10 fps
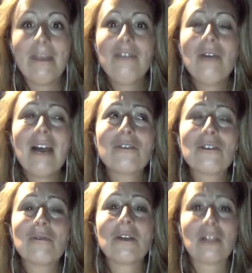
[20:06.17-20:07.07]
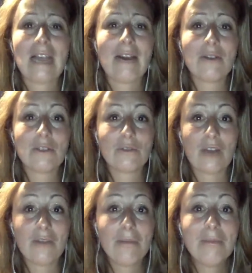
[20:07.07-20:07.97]
I mean, you have so much allowance
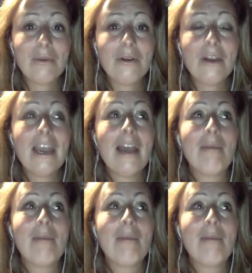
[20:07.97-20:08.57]
for other people,